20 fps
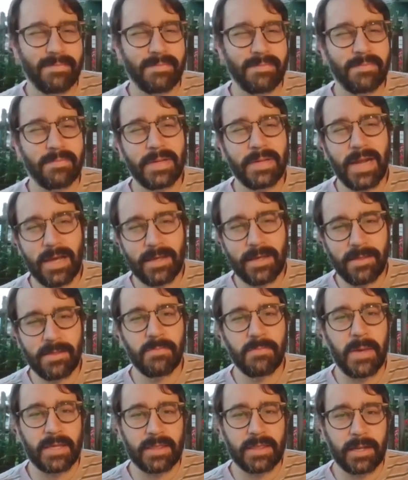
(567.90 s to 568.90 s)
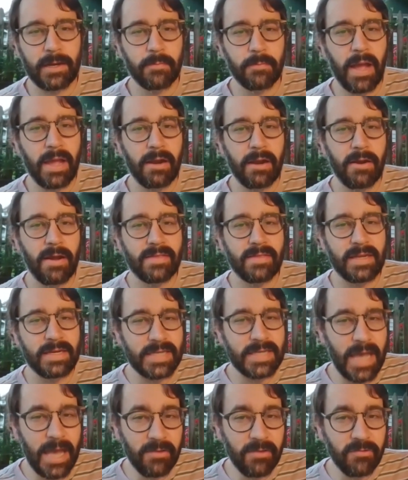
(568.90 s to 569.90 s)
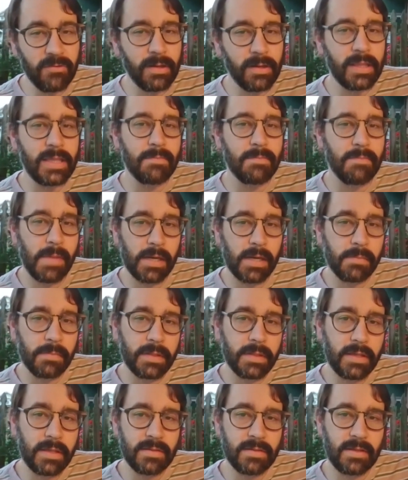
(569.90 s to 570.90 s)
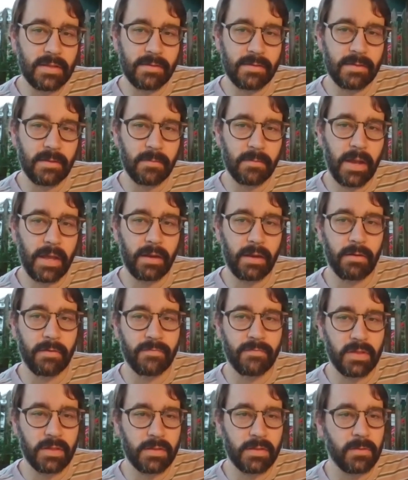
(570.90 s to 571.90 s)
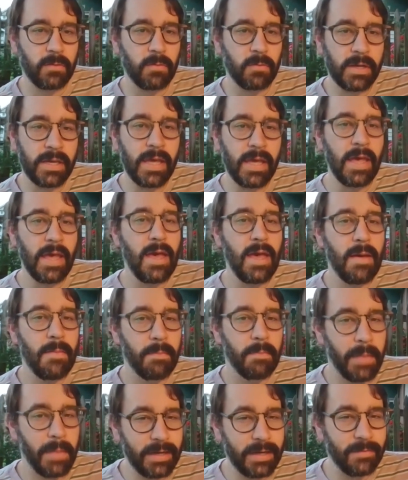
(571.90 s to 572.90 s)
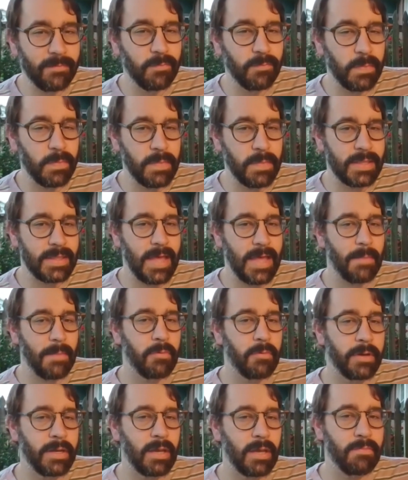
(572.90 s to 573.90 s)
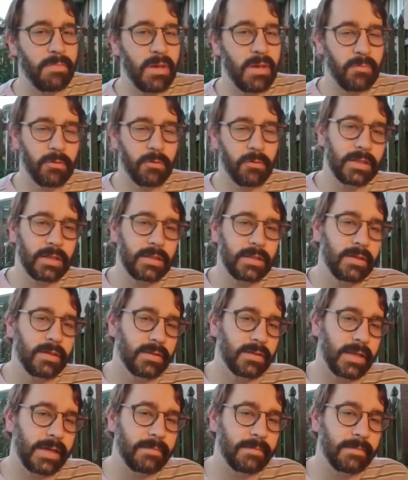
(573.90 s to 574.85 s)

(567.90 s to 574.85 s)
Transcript: But I suspect that a writer as intentionally minimalist as the writer of this story might have made that point a bit more clearly.